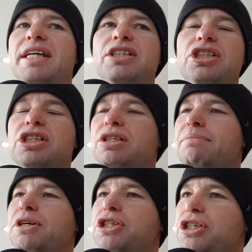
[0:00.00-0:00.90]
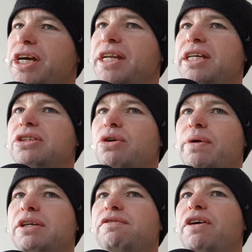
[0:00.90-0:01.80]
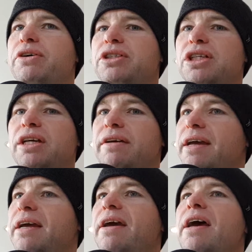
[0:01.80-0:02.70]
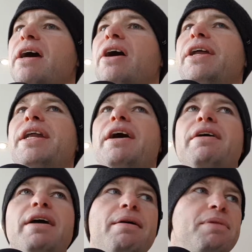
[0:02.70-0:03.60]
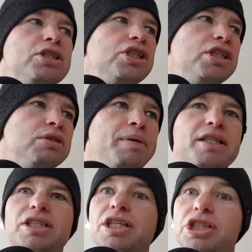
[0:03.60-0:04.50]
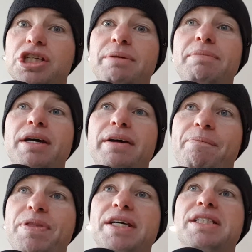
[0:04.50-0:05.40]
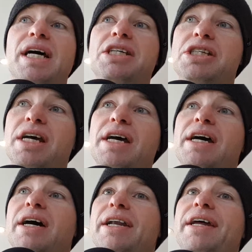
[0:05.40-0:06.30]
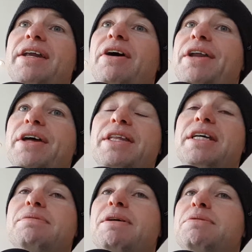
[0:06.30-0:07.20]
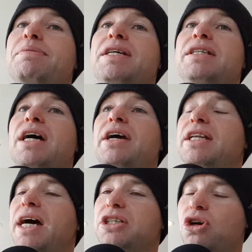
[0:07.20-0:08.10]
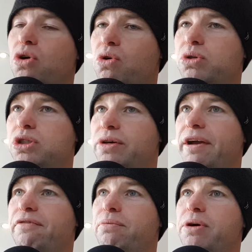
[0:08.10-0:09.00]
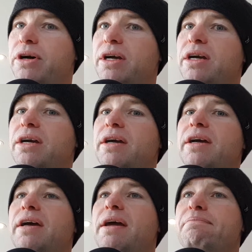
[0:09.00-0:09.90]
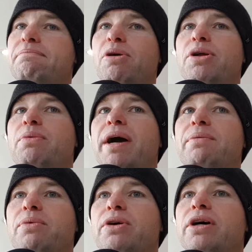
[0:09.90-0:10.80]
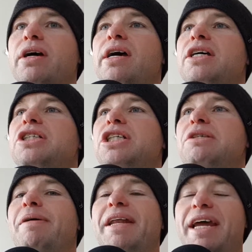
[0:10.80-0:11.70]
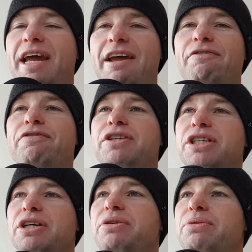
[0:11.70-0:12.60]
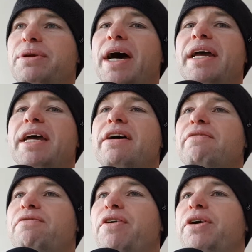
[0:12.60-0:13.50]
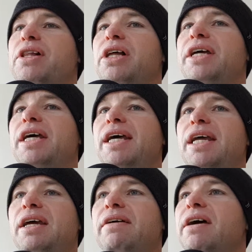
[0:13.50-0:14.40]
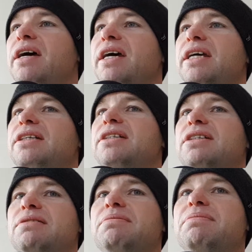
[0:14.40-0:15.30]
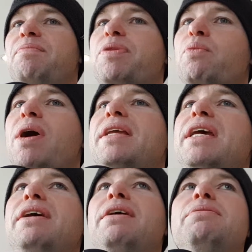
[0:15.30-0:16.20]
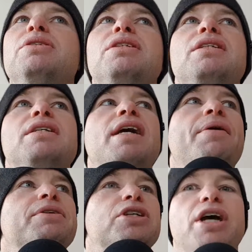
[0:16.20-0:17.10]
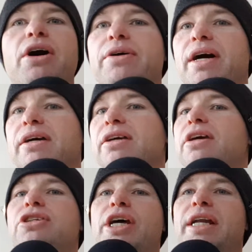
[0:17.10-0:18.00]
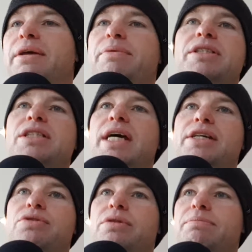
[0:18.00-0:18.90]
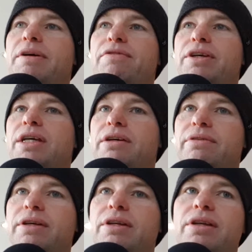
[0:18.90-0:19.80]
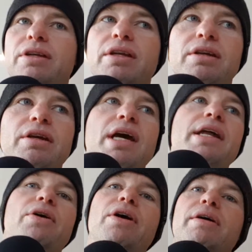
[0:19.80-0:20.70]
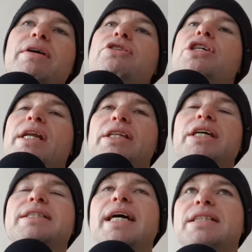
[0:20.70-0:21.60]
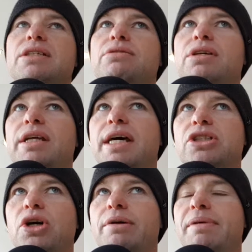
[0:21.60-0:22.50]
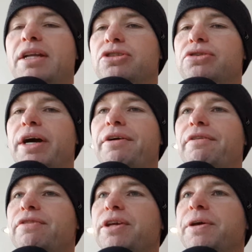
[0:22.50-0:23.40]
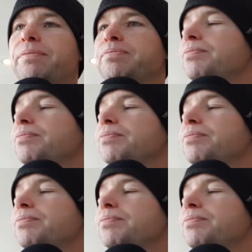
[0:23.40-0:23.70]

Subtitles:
He's just a machine. He's always focusing. I don't know how much he spends in the gym as such. I don't think it's much, but he does core strength work and body weight work just about every single day. Very clean eating. One year he was going to Kona. He generally wins his age group every year. These days he does Ironman Australia every year.